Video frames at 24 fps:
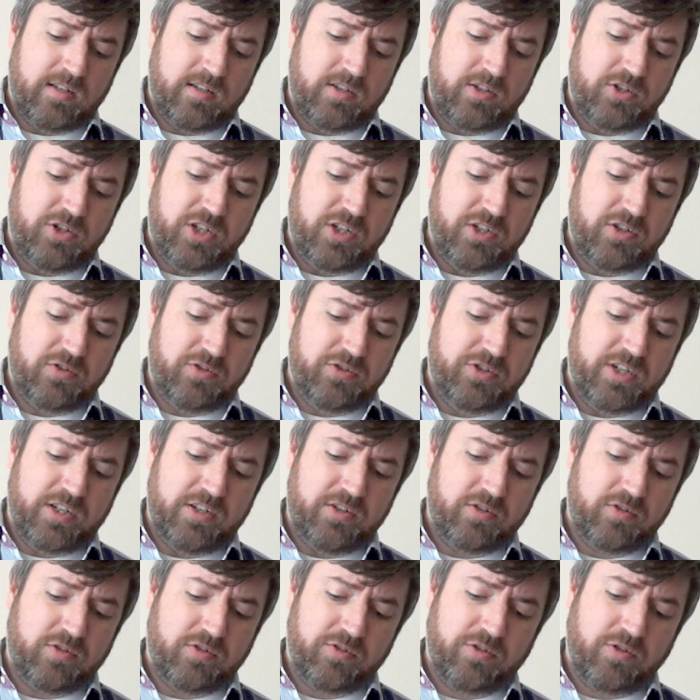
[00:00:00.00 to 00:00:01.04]

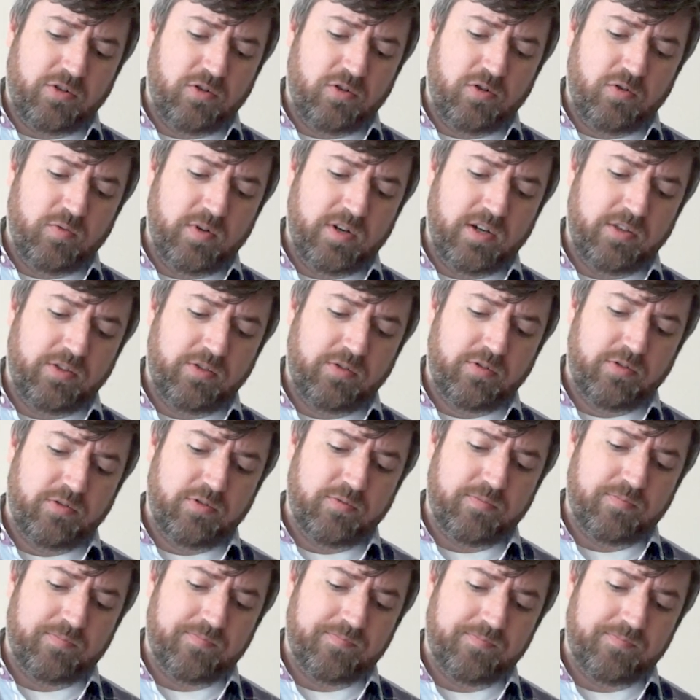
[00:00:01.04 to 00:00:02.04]
Gentle the whole way through.